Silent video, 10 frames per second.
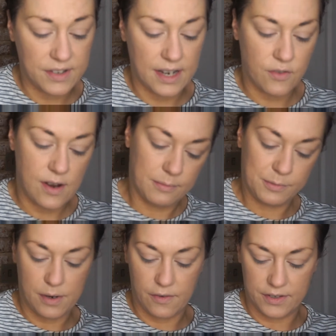10 grams,
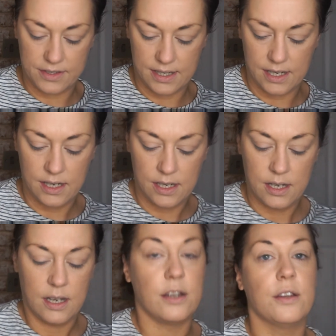but obviously
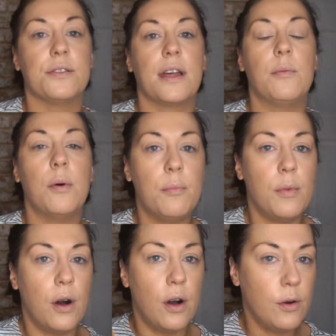I use that one
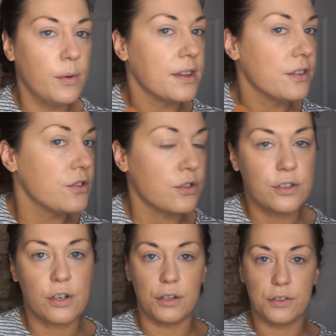more, where this is just
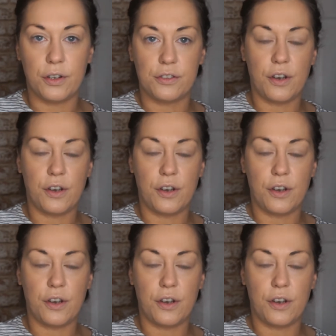a contour.